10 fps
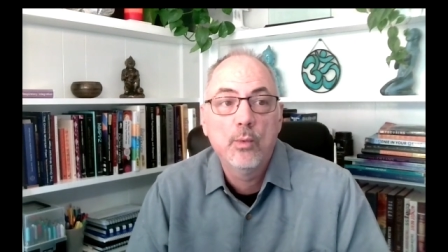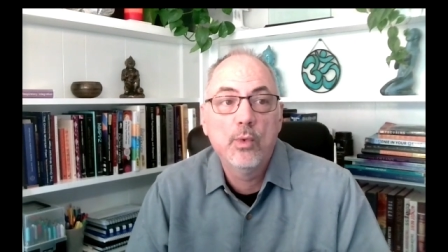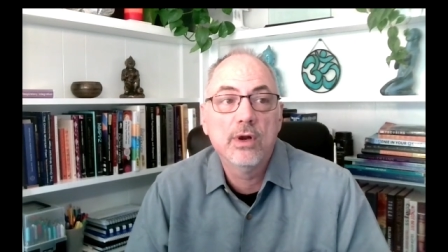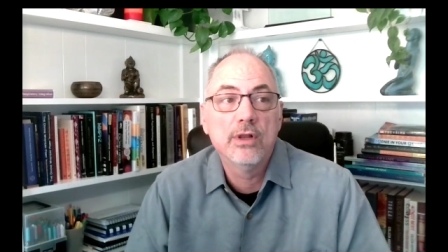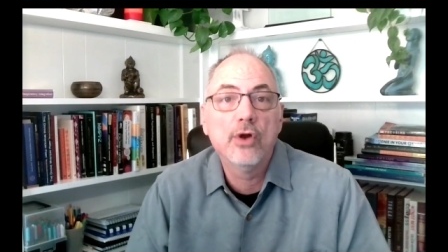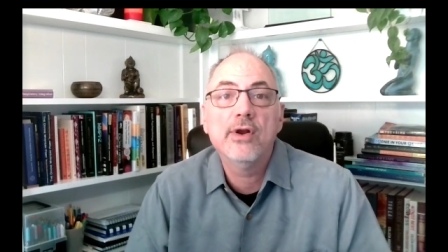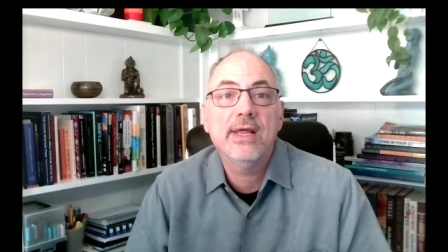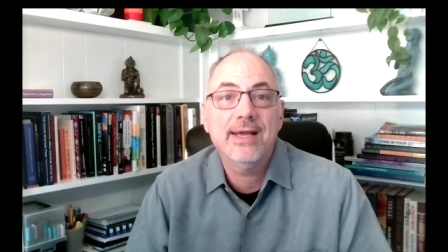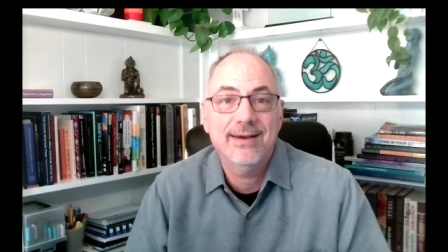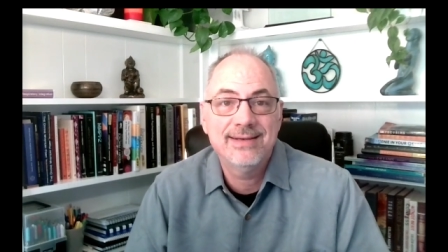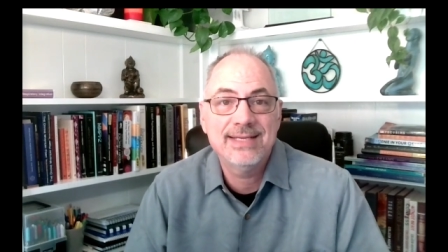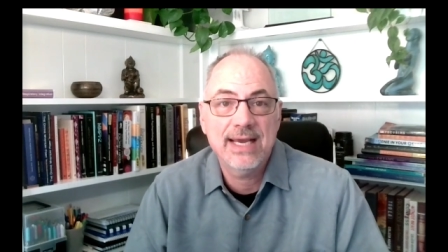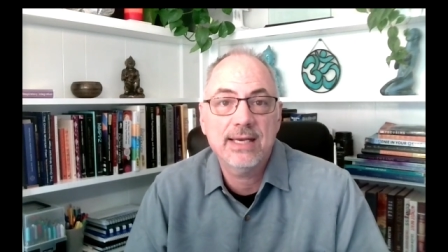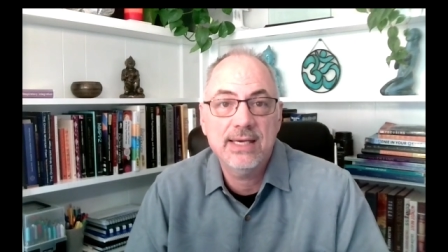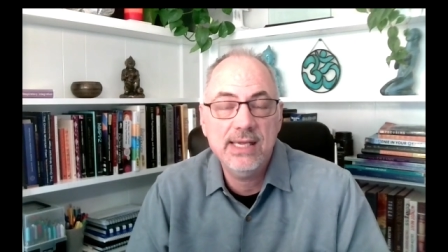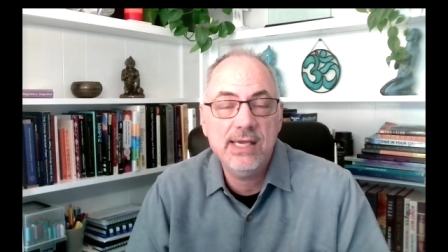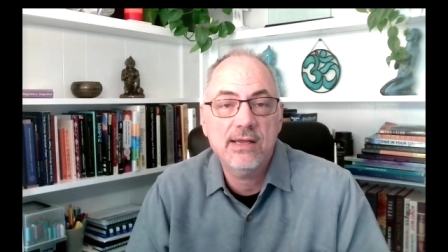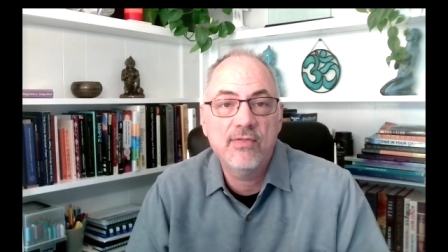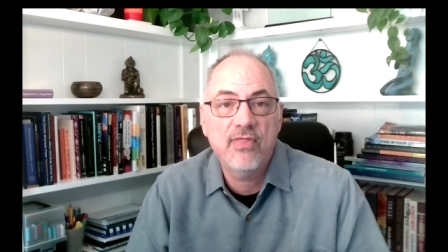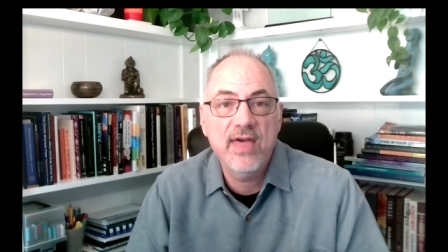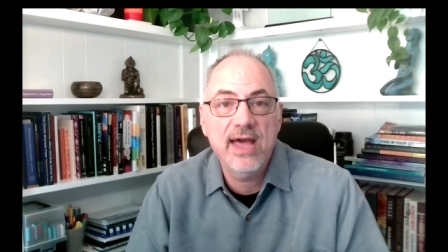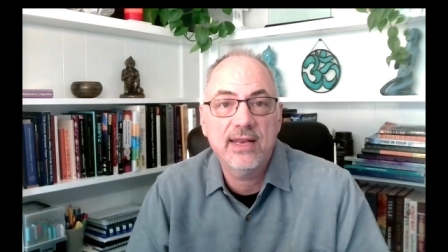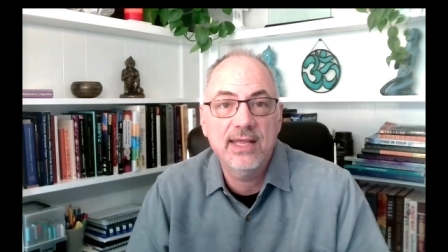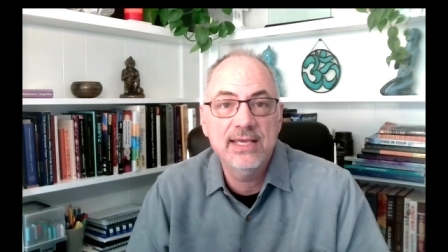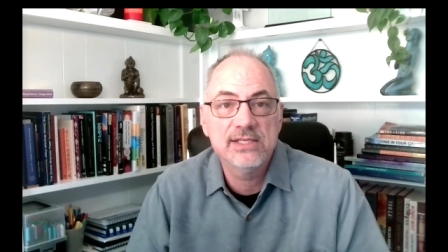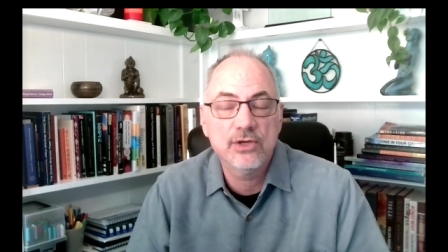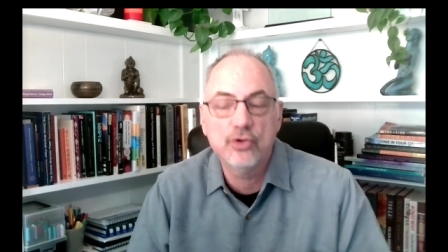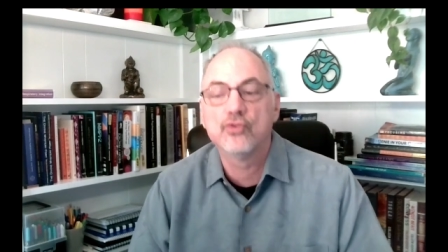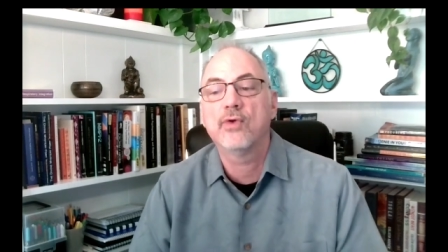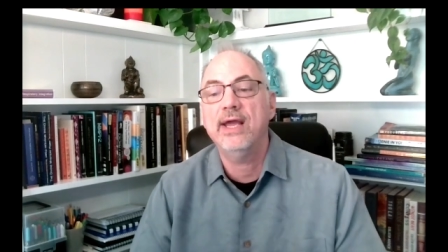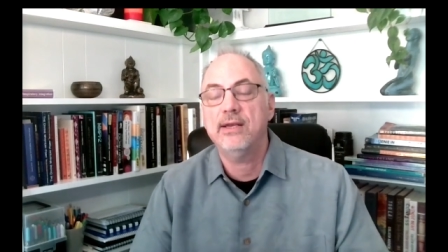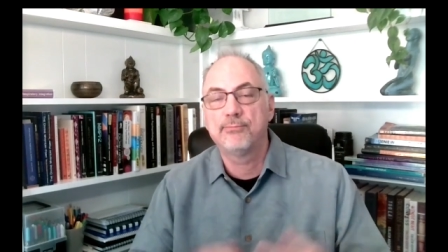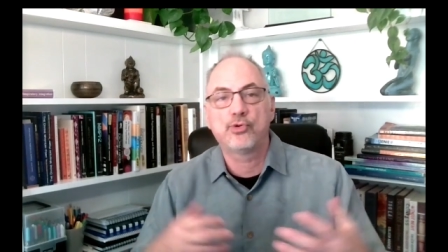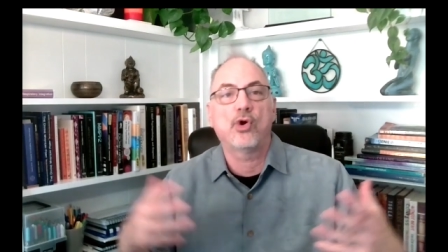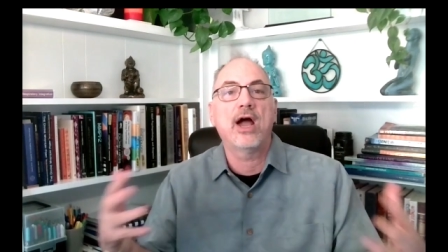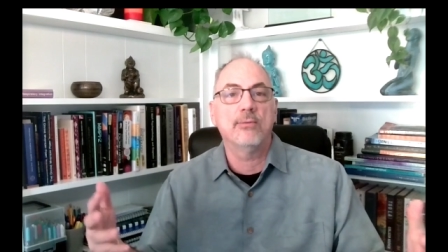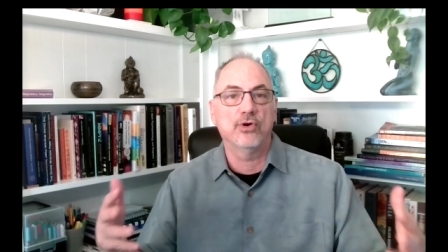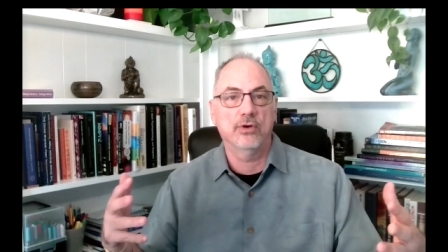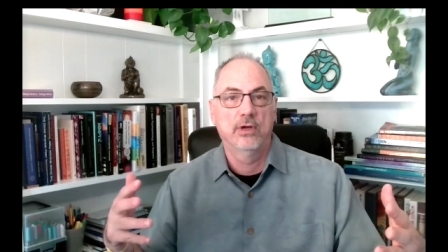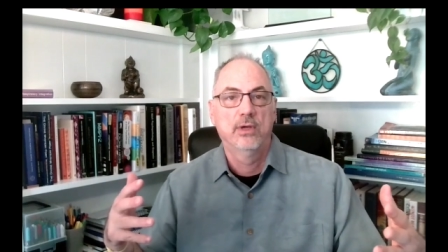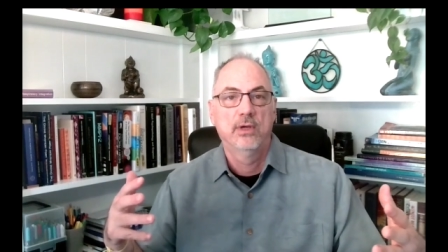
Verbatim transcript: we're learning a technique that is a great primer